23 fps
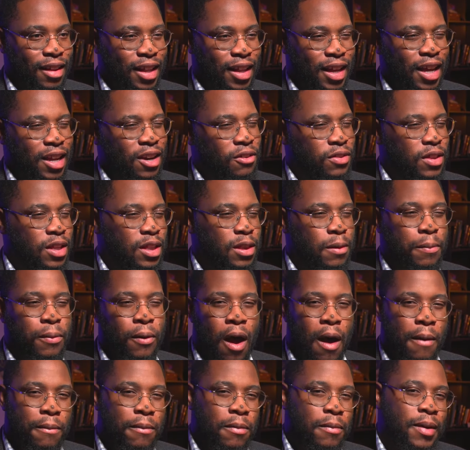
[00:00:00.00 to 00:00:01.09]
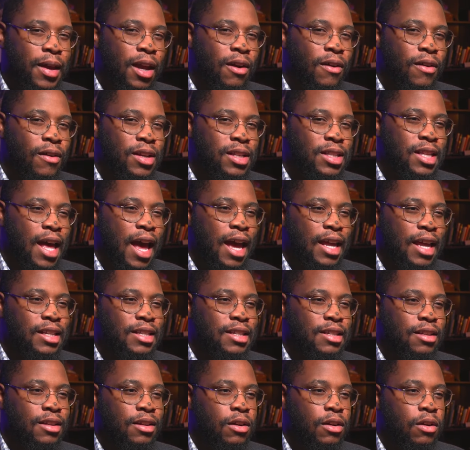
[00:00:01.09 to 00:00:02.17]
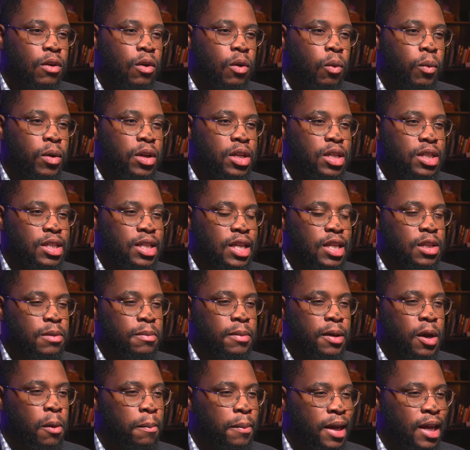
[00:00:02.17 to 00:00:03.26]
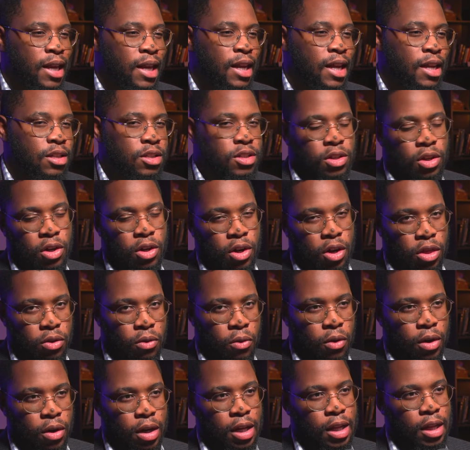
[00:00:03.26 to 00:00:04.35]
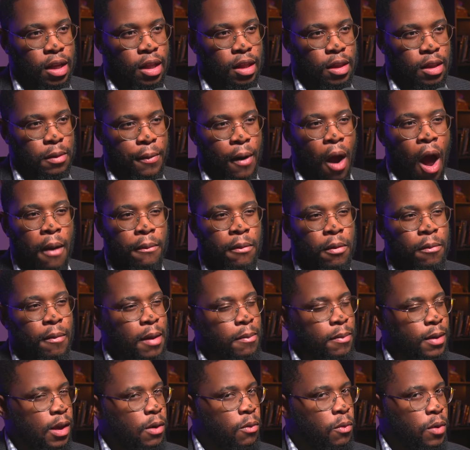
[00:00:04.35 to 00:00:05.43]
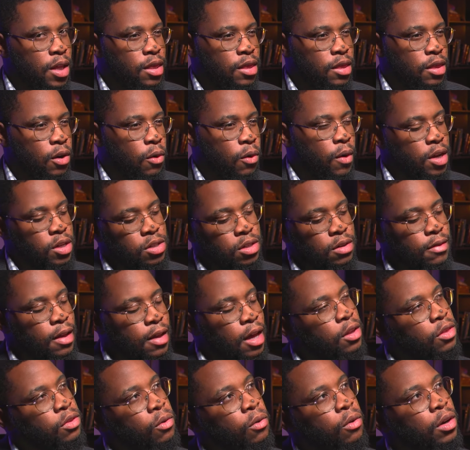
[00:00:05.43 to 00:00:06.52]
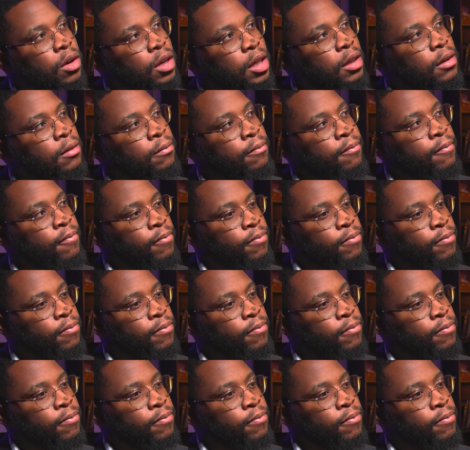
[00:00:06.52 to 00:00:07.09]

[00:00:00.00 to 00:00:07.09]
Like, I don't think the problem here is that we just need to be obedient to good authority. The problem might be with the question of that authority.